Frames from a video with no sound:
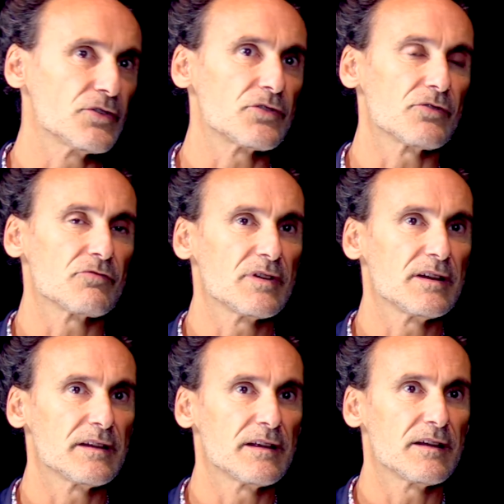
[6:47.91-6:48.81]
you know, to
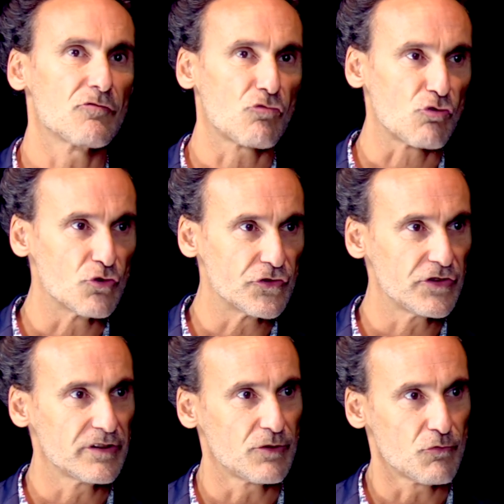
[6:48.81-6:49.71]
really
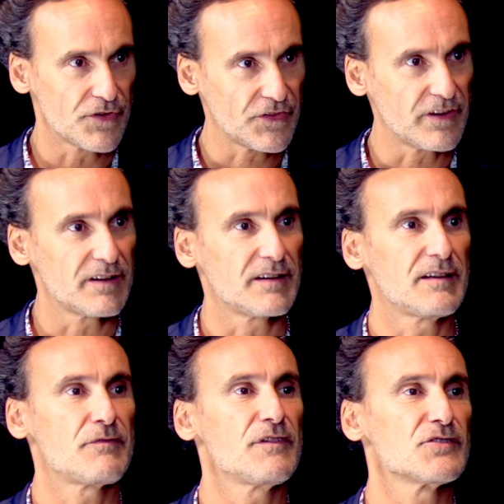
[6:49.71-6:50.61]
root in the Western
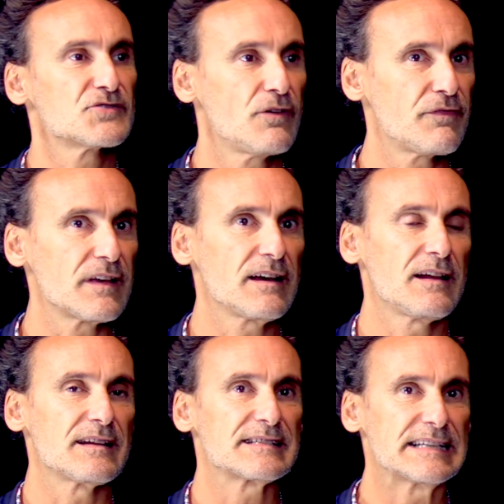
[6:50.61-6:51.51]

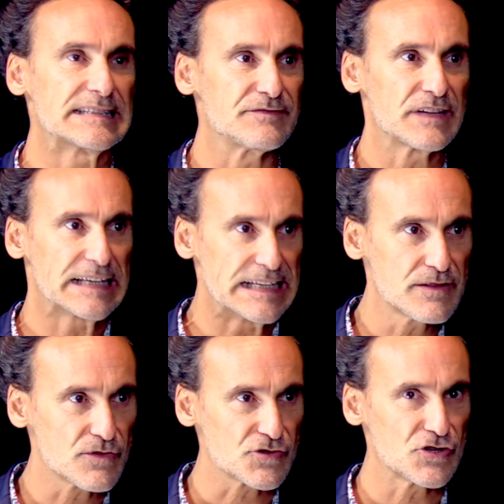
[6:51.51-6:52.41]
philosophical and scientific
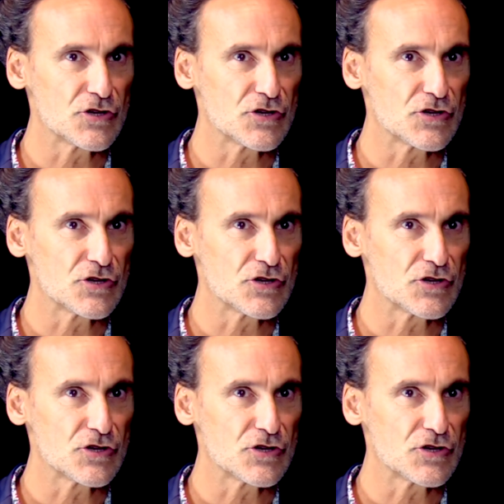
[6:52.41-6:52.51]
ethos,